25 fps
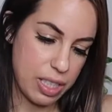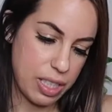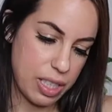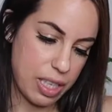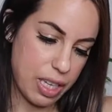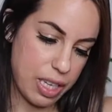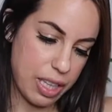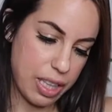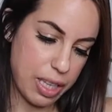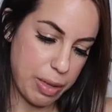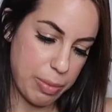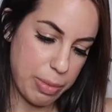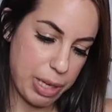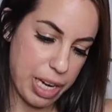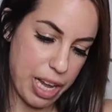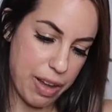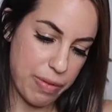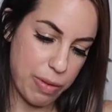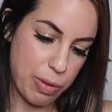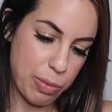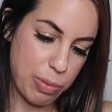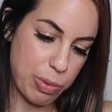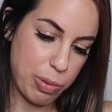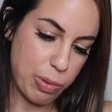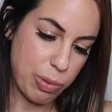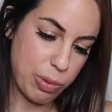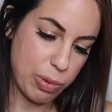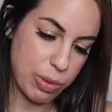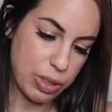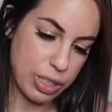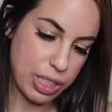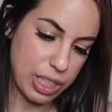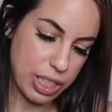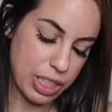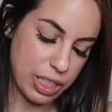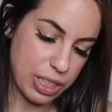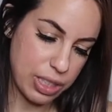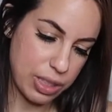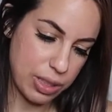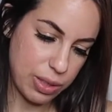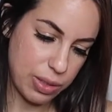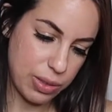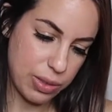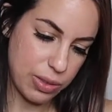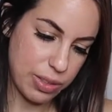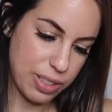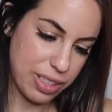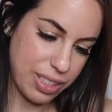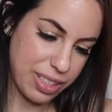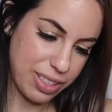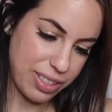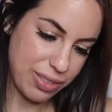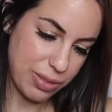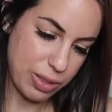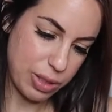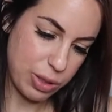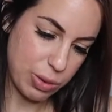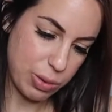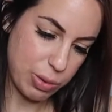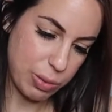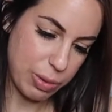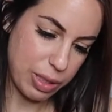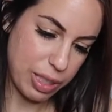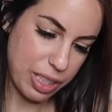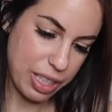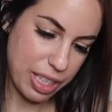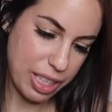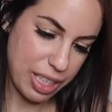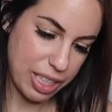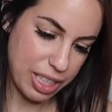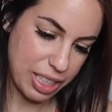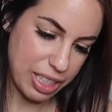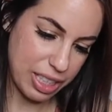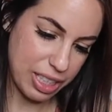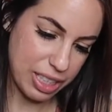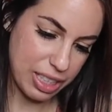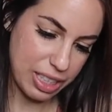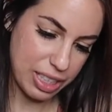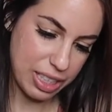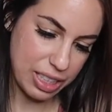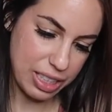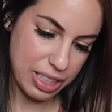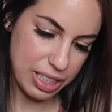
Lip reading: I think I'm gonna have a pool day soon, which will be nice.